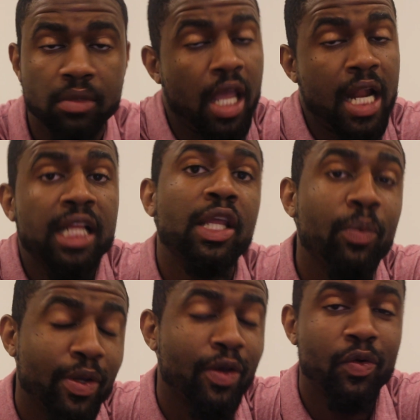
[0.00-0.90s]
And I
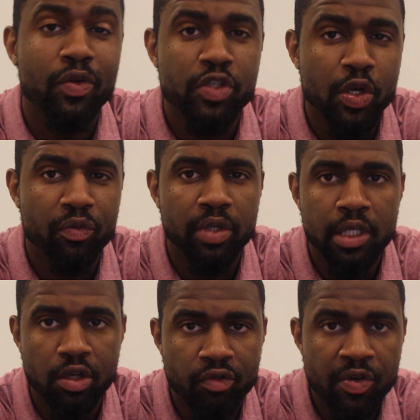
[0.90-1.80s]
think we could all
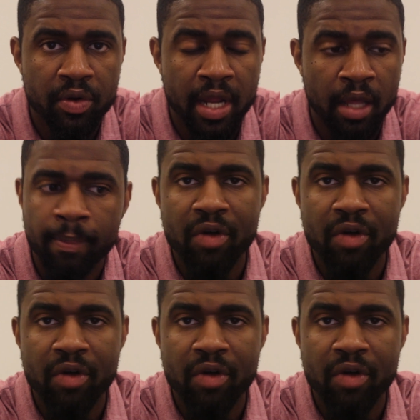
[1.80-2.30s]
generally agree on that.